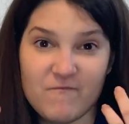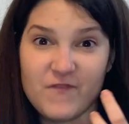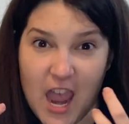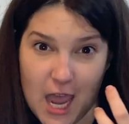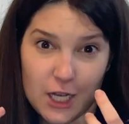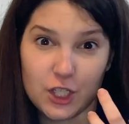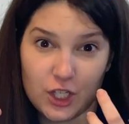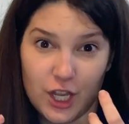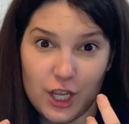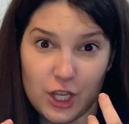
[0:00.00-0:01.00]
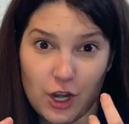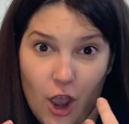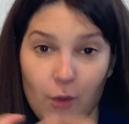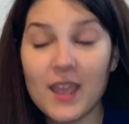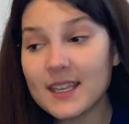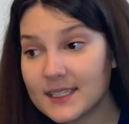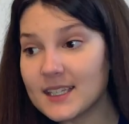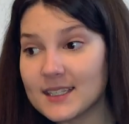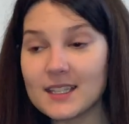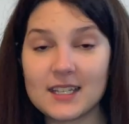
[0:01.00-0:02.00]
fantasy, you know? Is
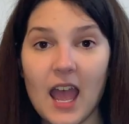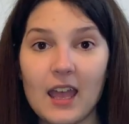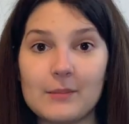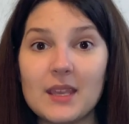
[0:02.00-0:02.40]
this the time?